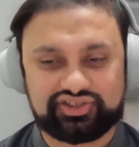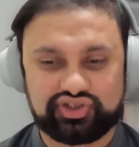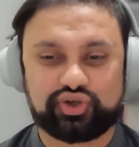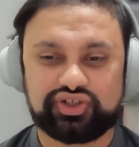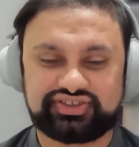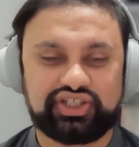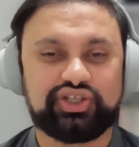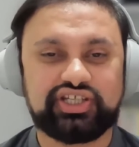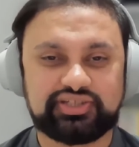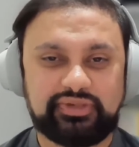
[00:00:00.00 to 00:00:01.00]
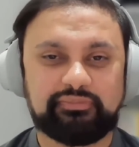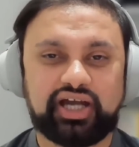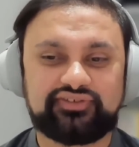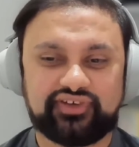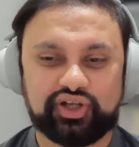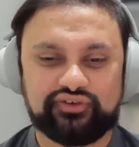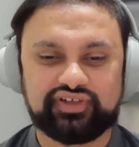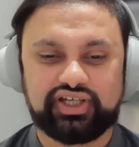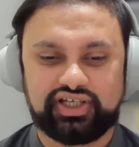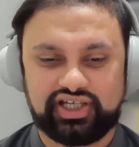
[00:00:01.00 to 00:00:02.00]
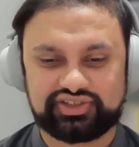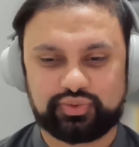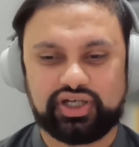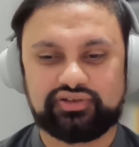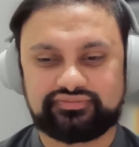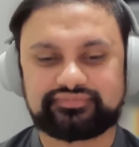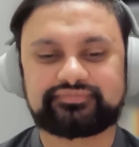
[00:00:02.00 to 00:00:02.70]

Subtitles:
extra cost that you need to be mindful of as well.